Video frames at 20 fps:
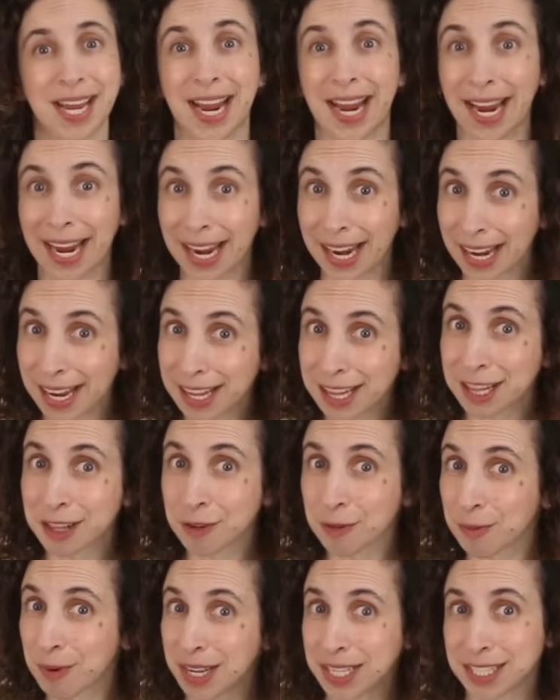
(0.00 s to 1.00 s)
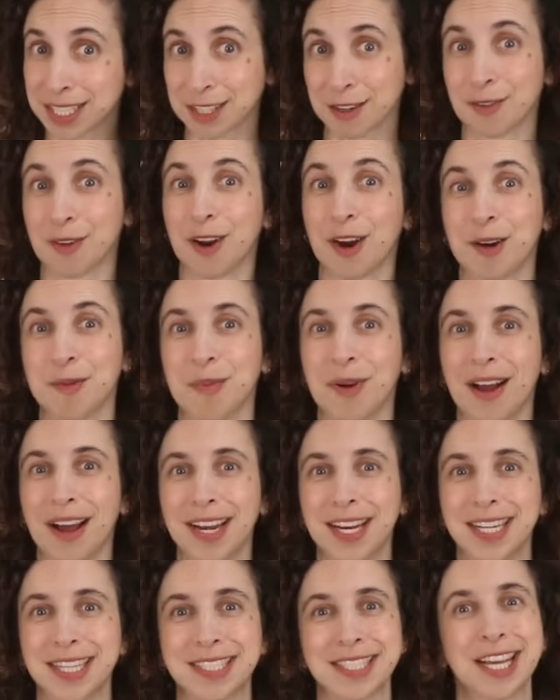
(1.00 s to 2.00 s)
and the rest of our
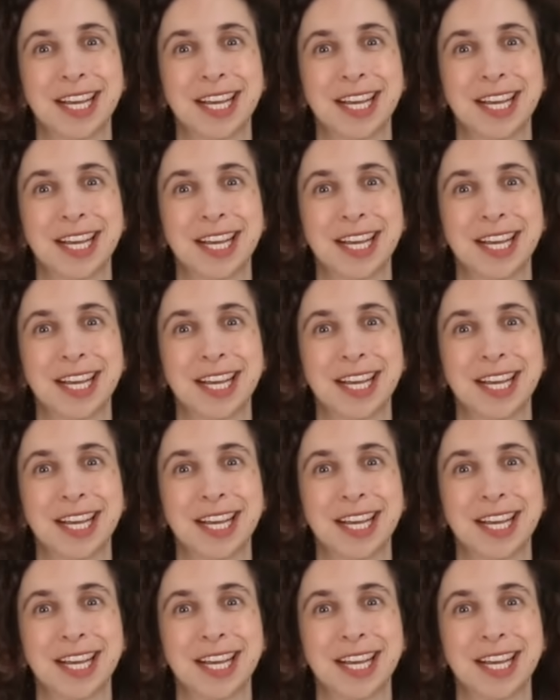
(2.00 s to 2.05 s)
bodies